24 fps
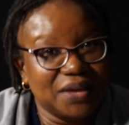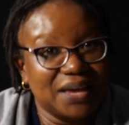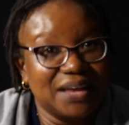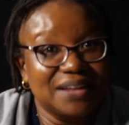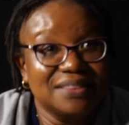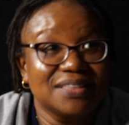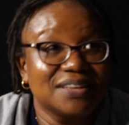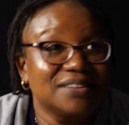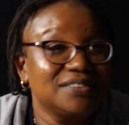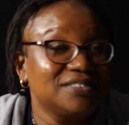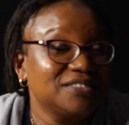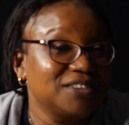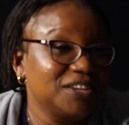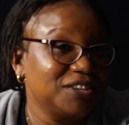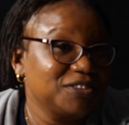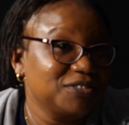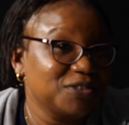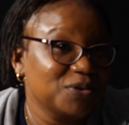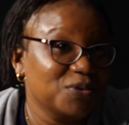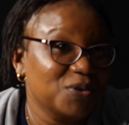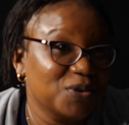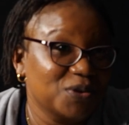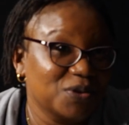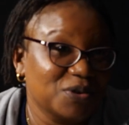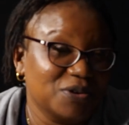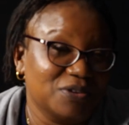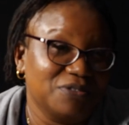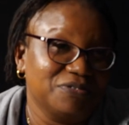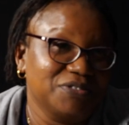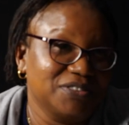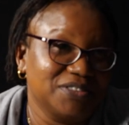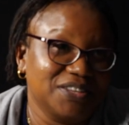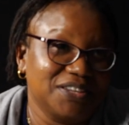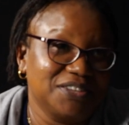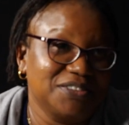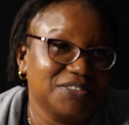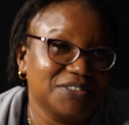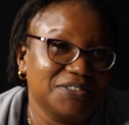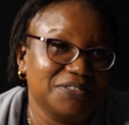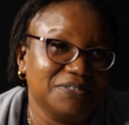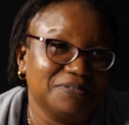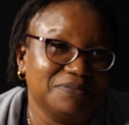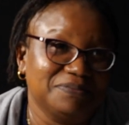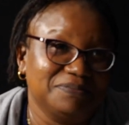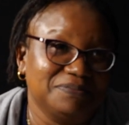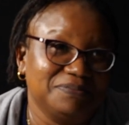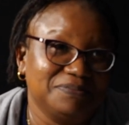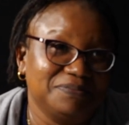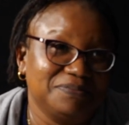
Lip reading: And that changed the whole conversation.